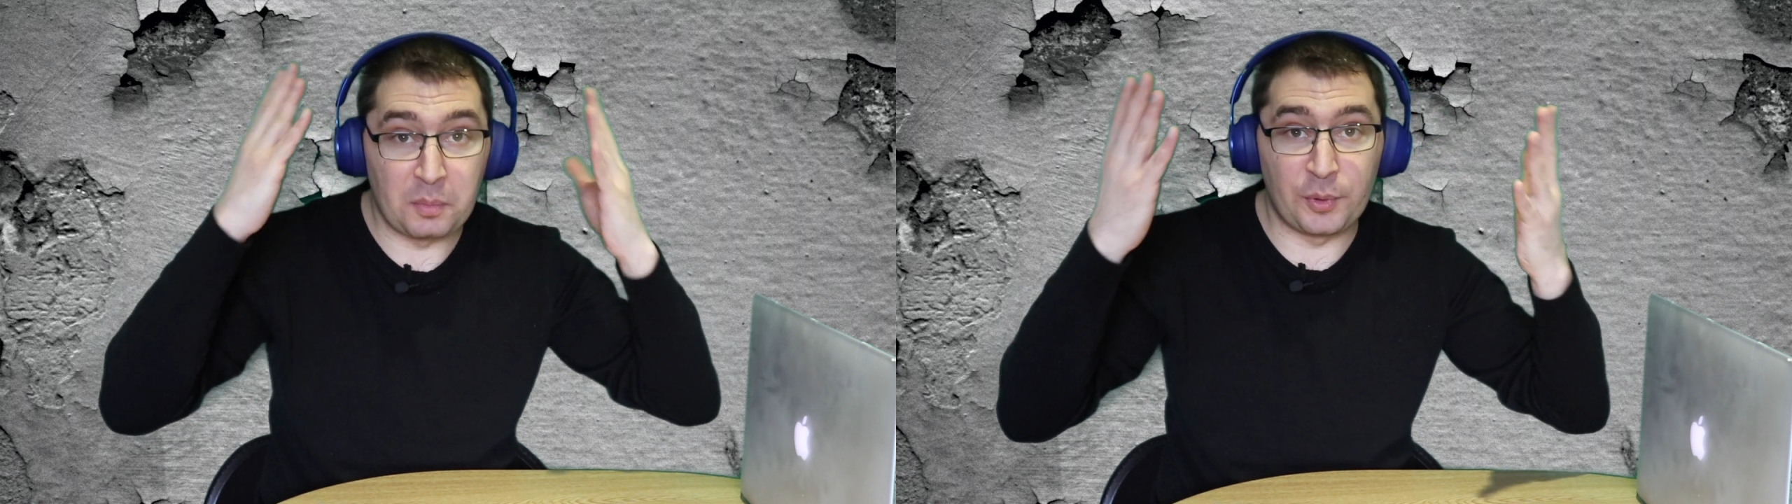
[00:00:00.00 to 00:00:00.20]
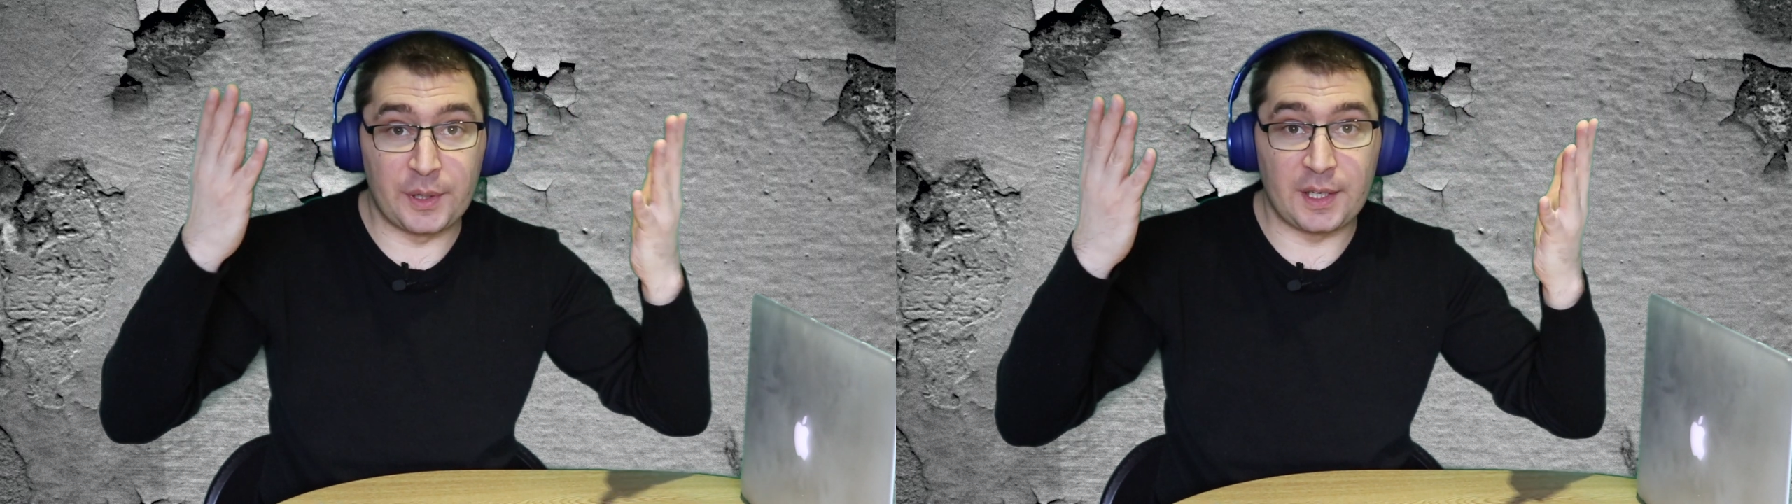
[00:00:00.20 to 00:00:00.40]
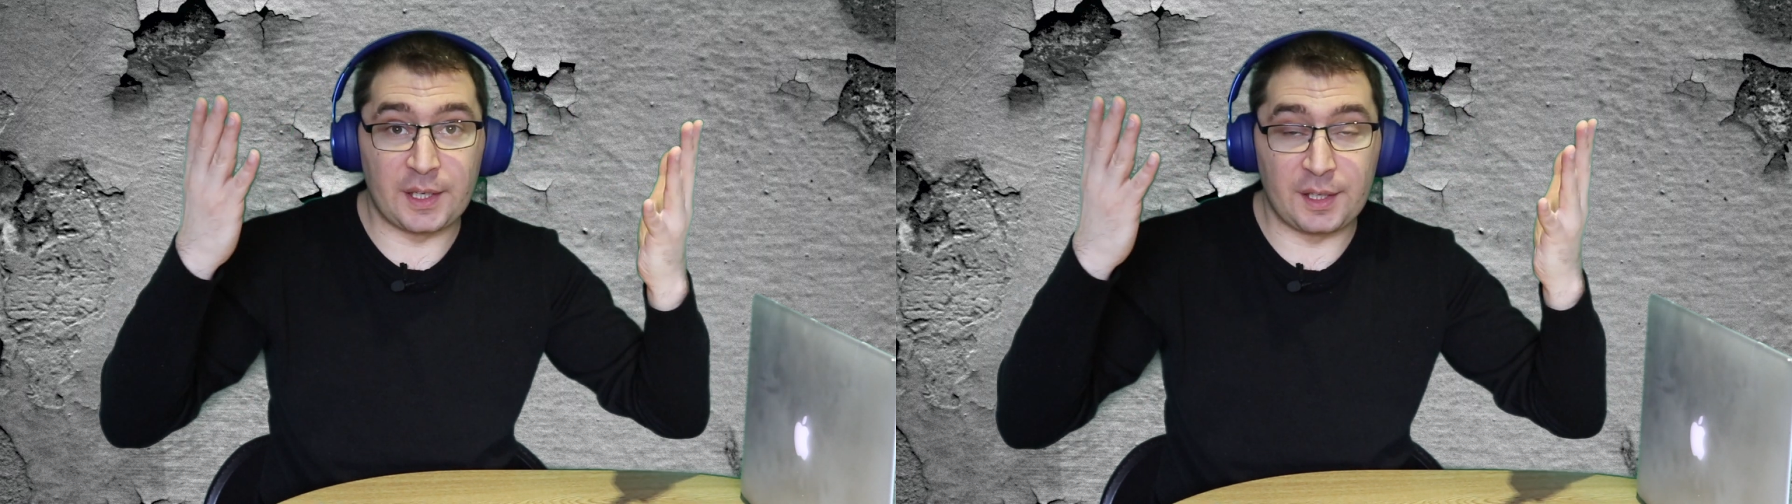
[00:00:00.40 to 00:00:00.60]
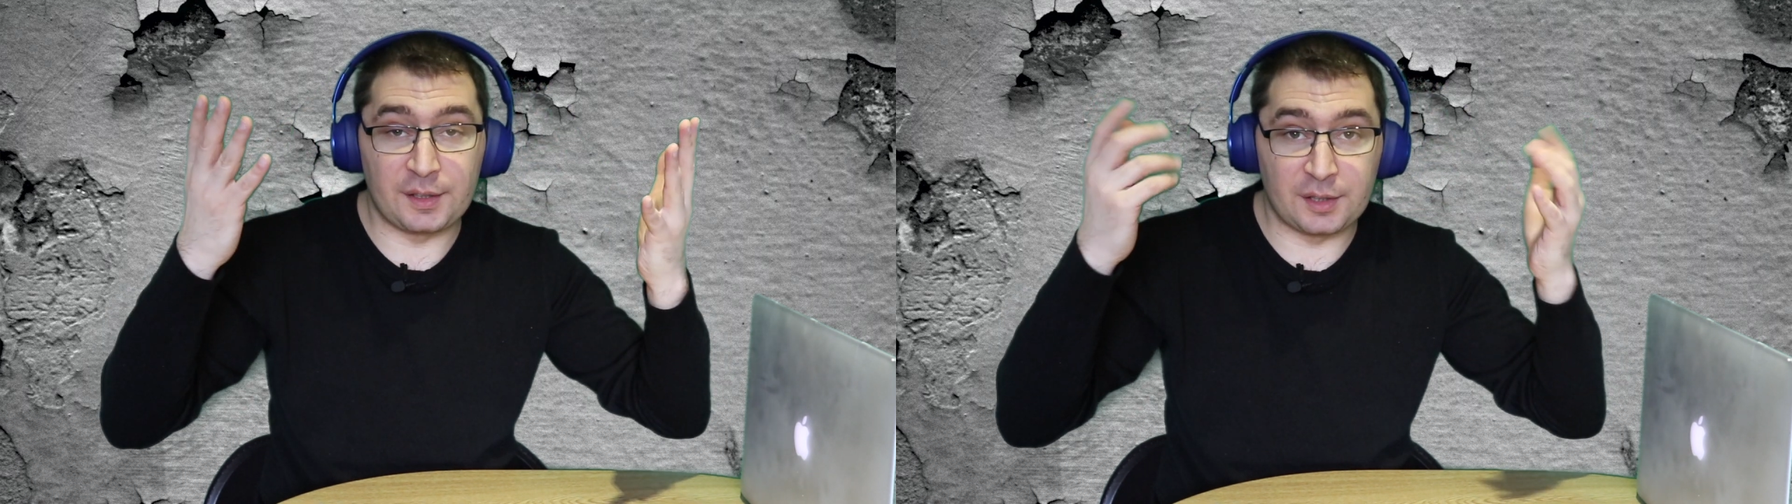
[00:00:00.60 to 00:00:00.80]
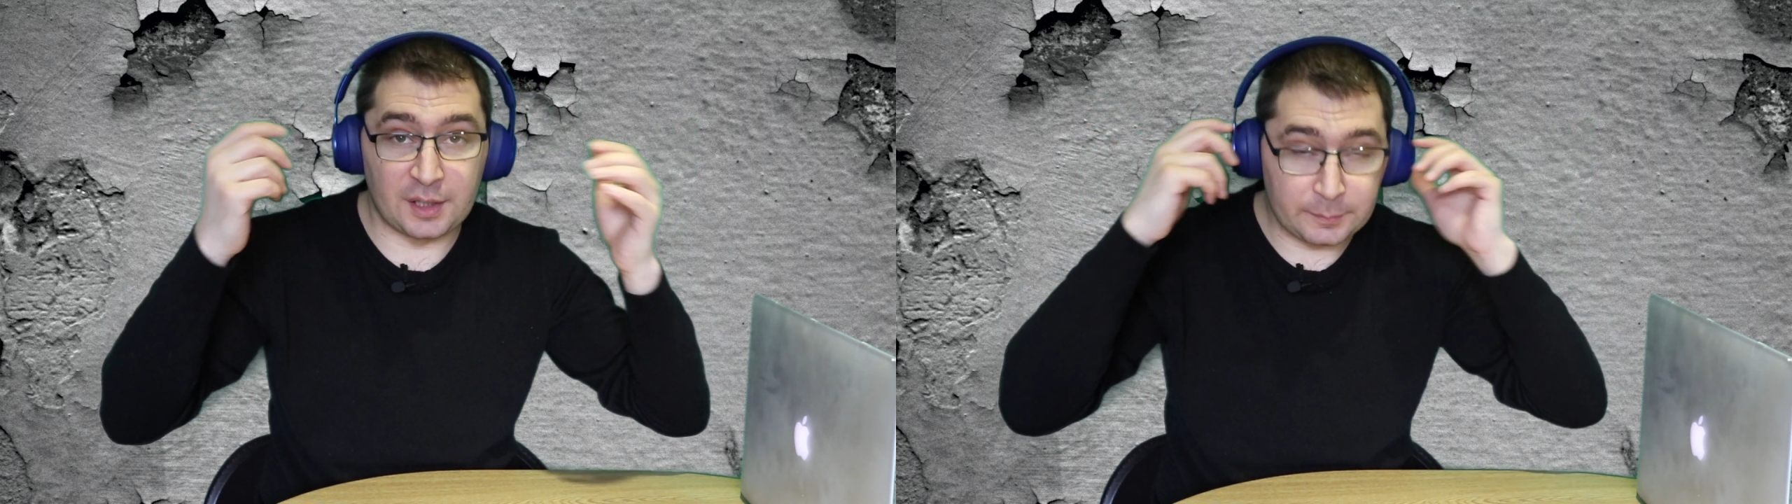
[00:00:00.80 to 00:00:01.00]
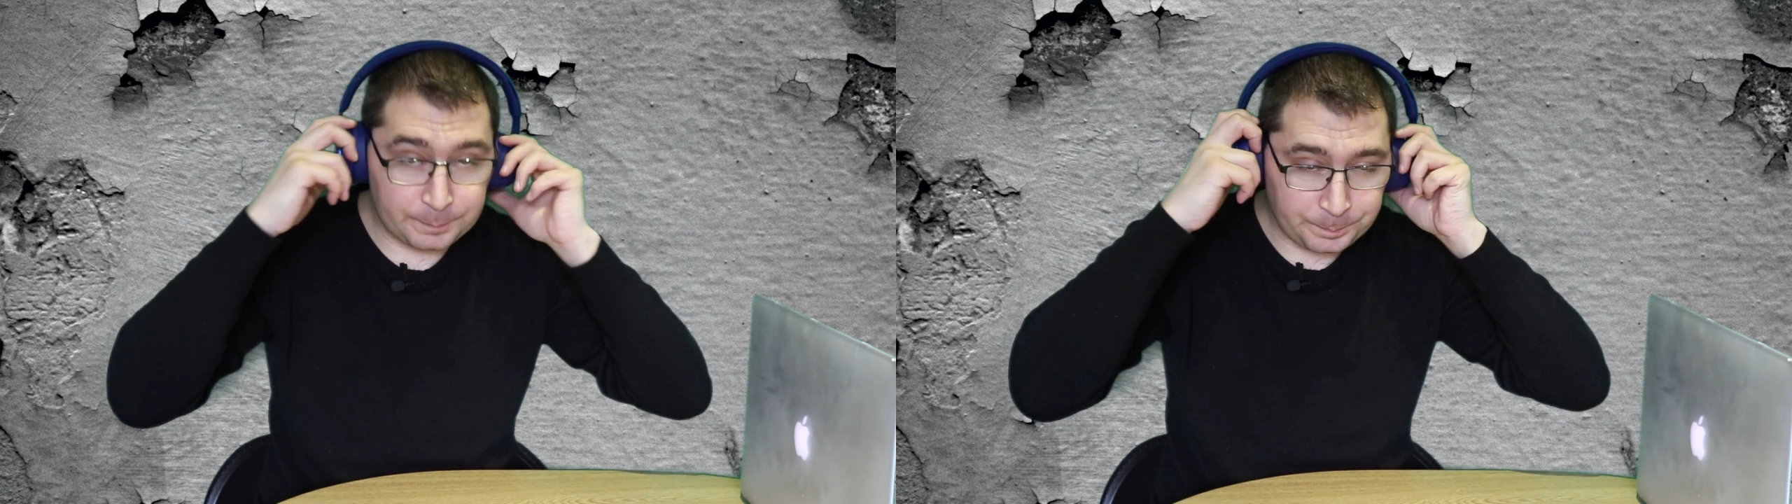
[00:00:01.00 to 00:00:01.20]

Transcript: pretty easy.